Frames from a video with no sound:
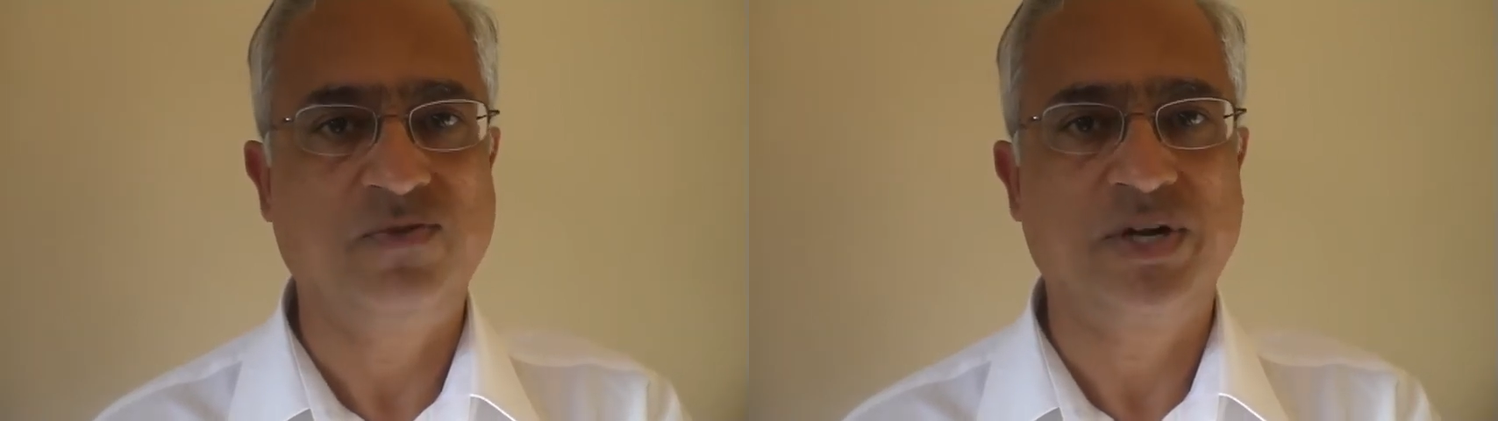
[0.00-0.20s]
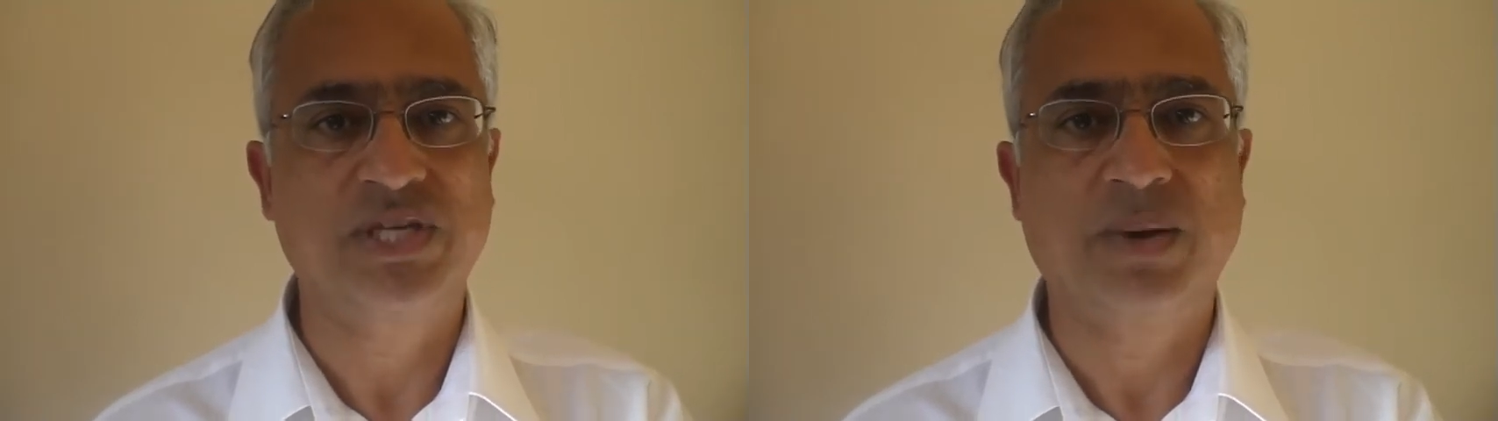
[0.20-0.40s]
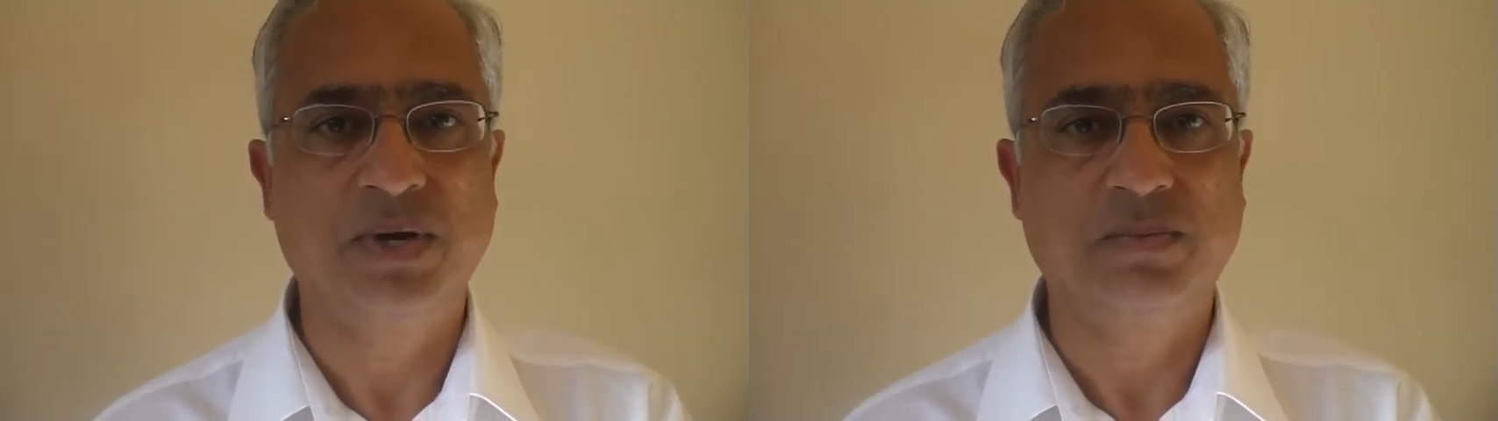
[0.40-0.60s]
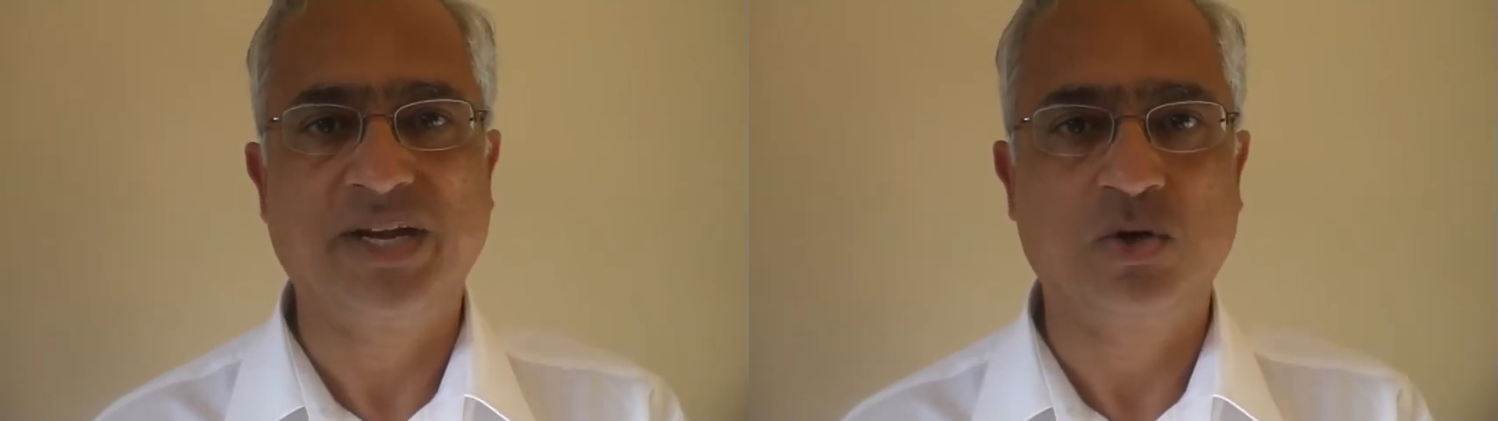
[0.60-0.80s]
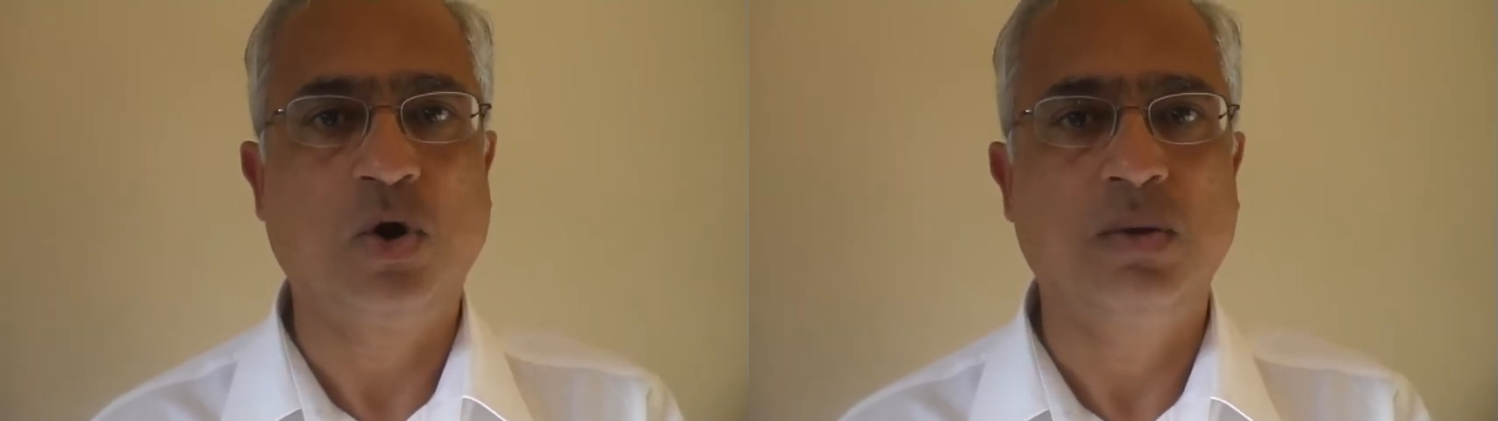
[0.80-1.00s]
for example,
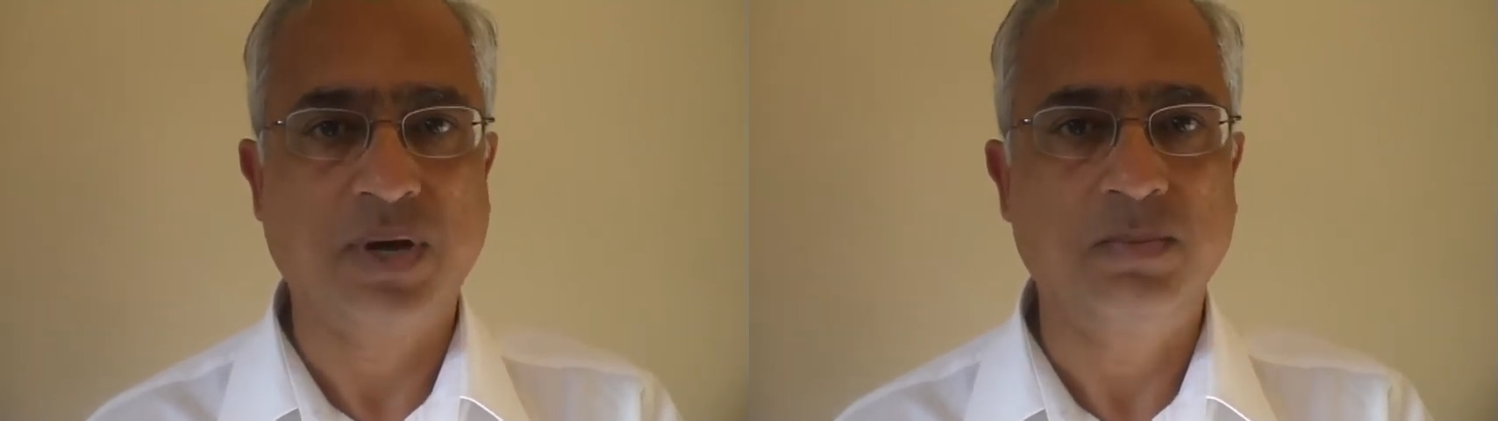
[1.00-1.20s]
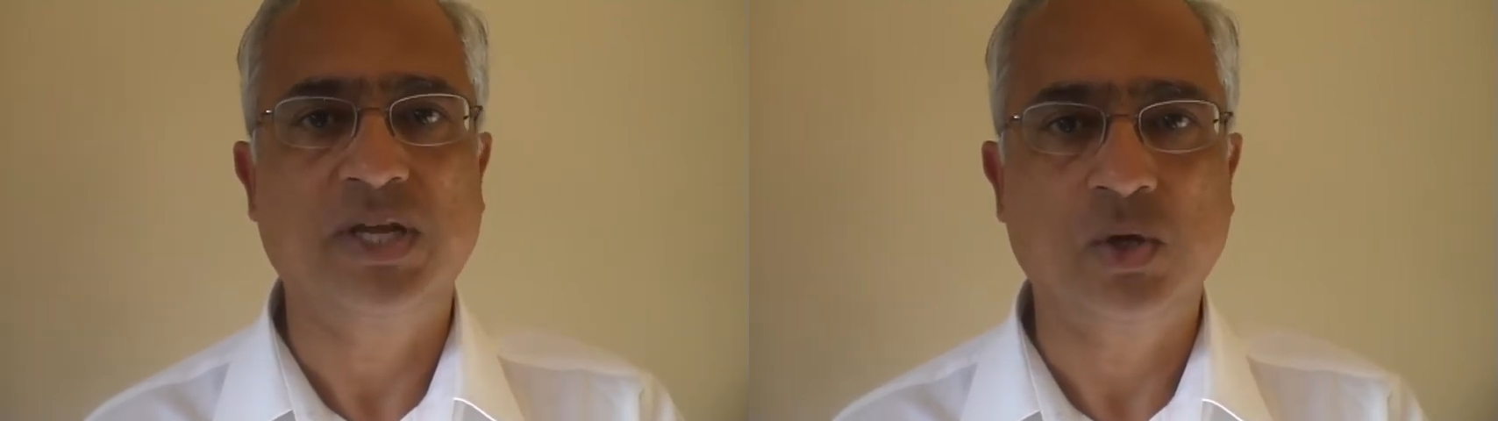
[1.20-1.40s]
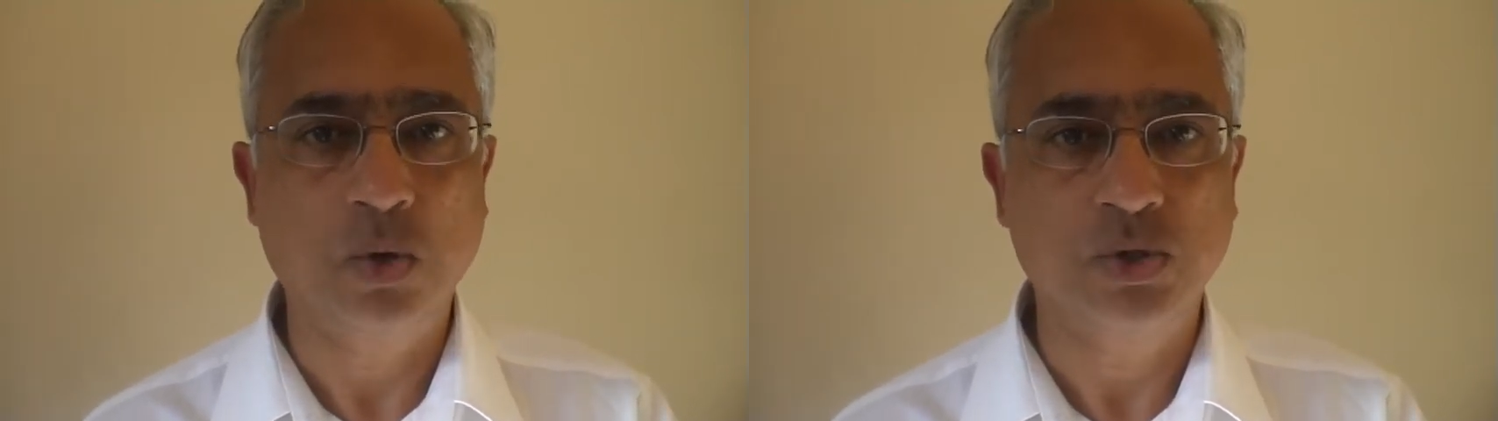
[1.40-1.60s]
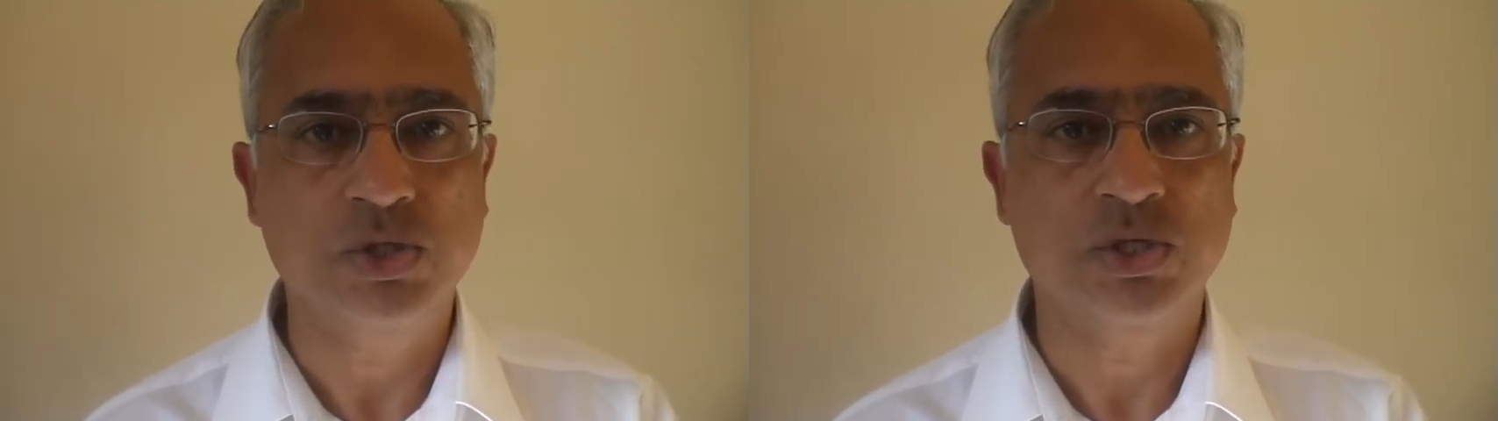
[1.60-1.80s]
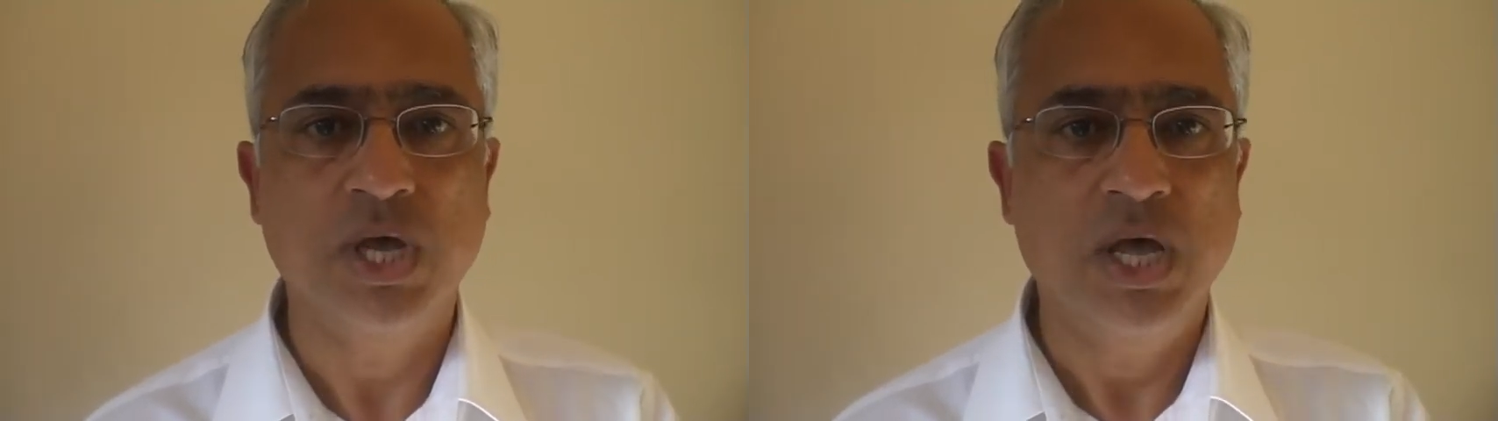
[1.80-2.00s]
might call public
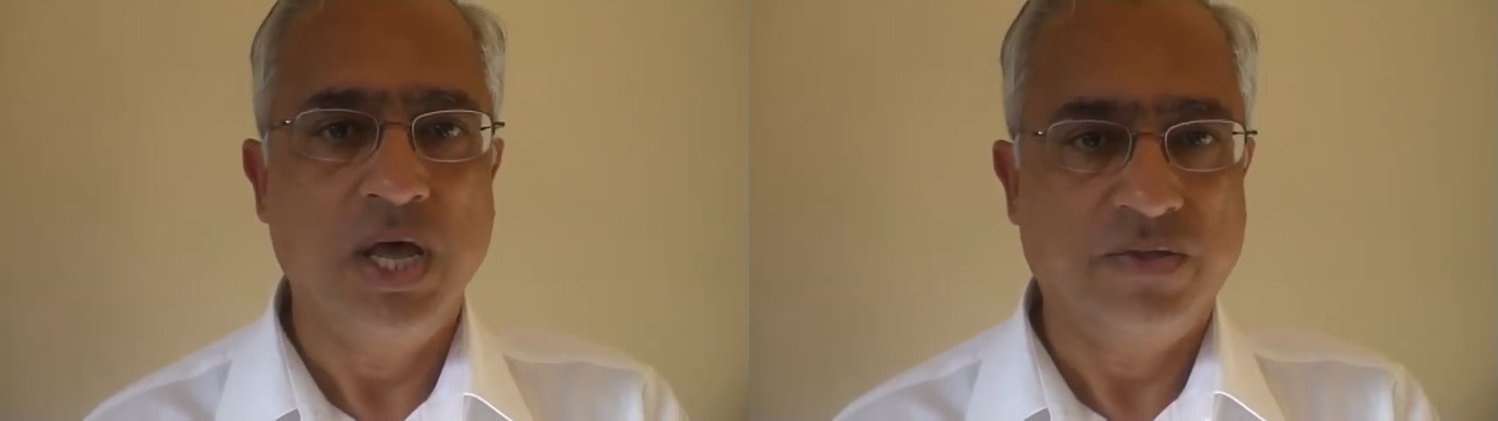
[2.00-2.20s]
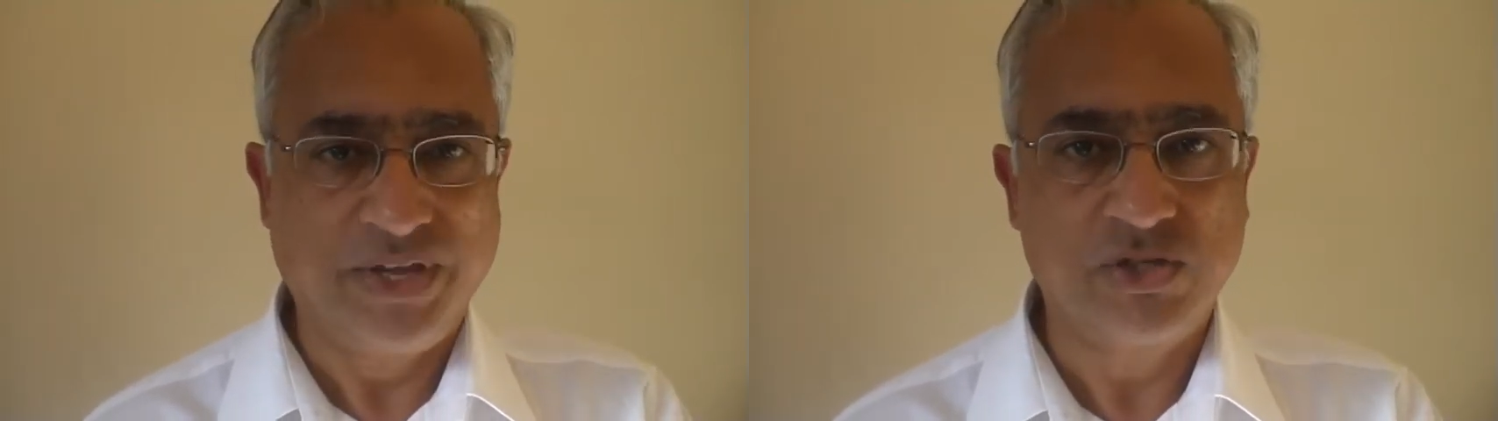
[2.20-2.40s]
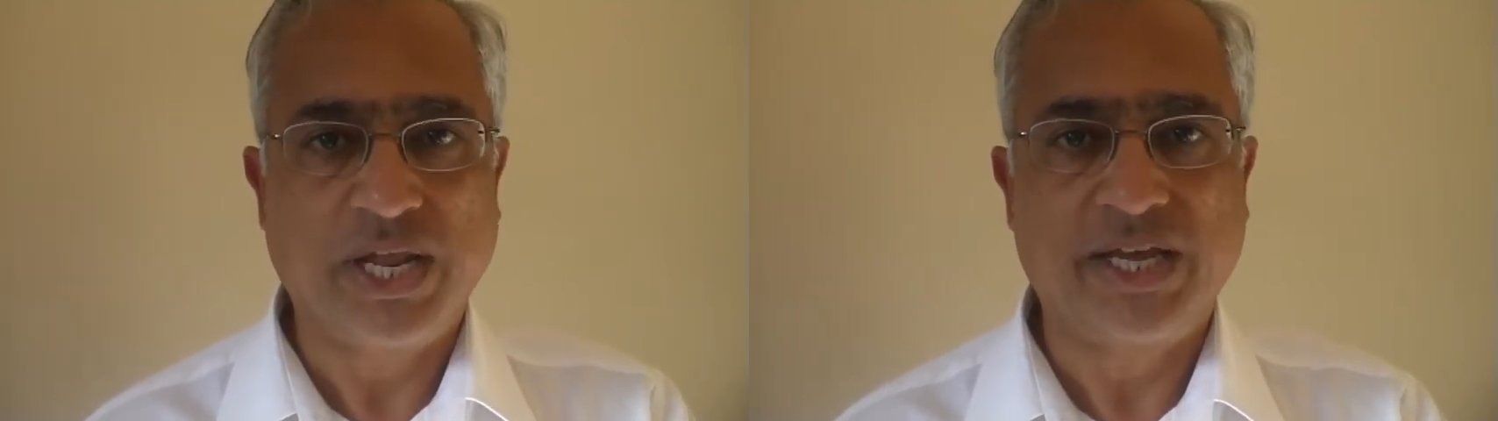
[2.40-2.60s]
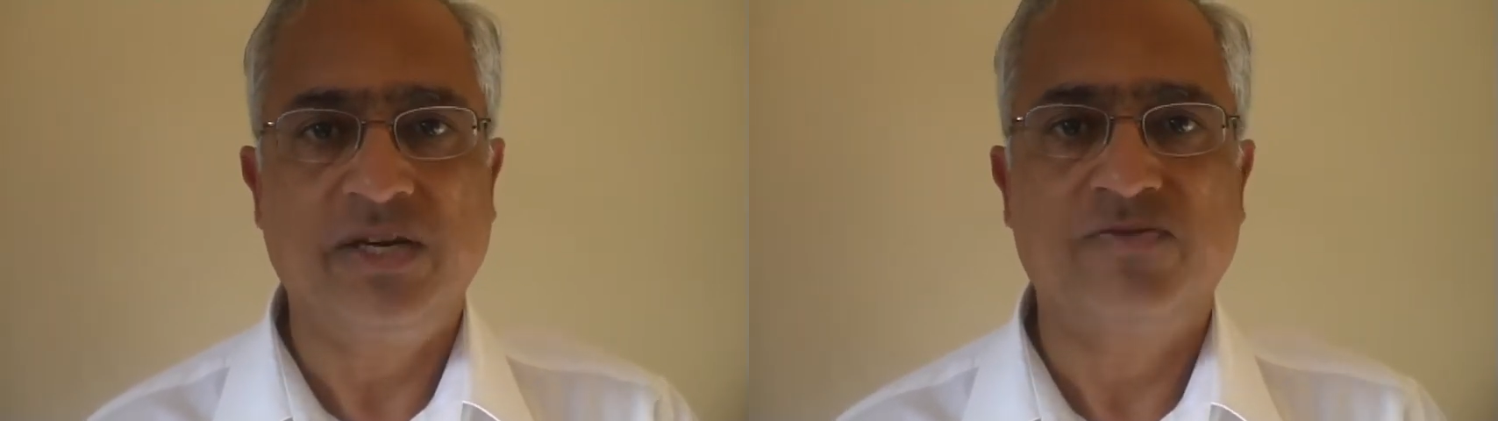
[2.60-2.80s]
goods, things like